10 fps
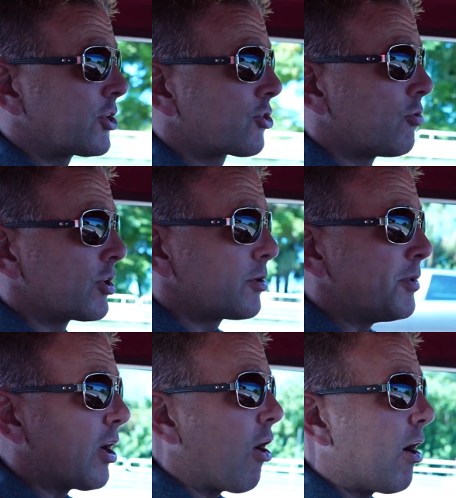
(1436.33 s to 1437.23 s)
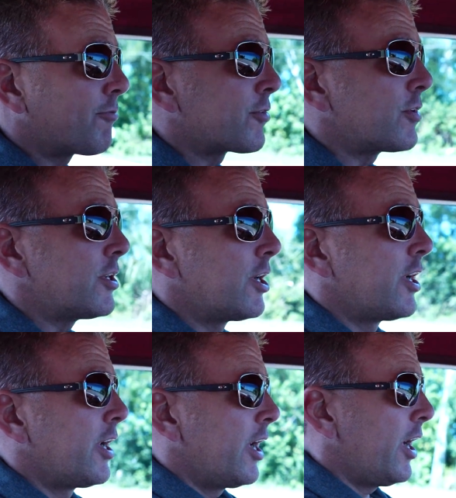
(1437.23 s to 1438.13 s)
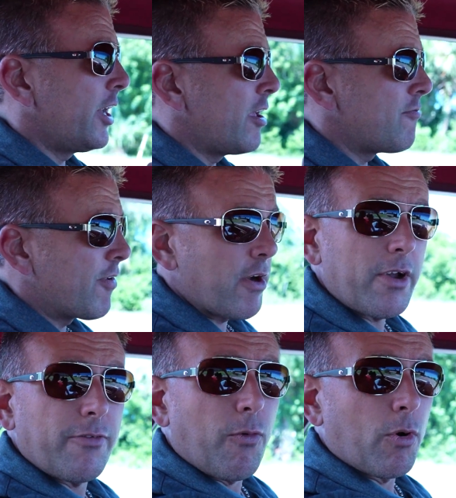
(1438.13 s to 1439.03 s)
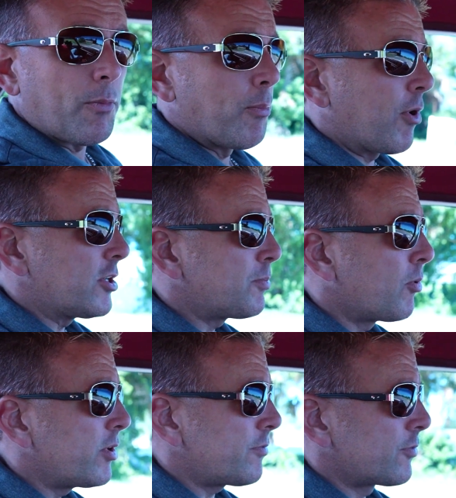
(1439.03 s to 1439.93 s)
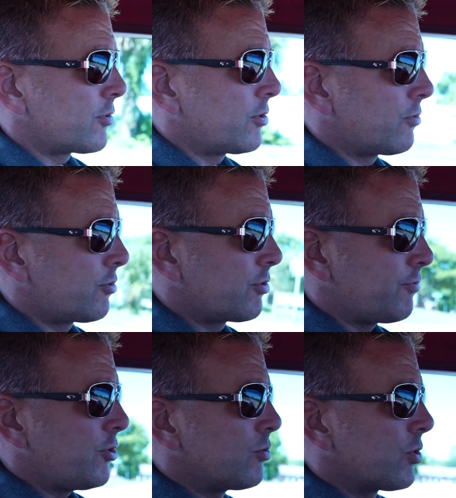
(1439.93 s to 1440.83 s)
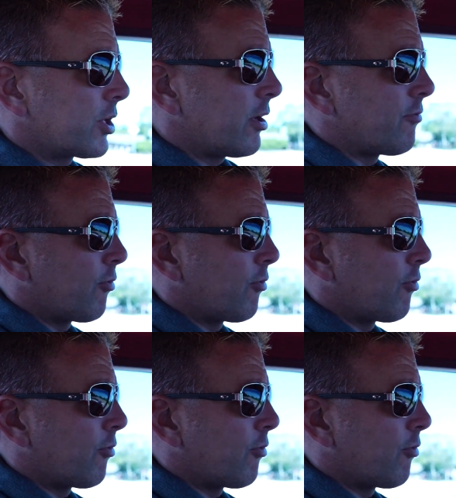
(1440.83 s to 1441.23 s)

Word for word: that's going to be offered at a very affordable price point for those of you looking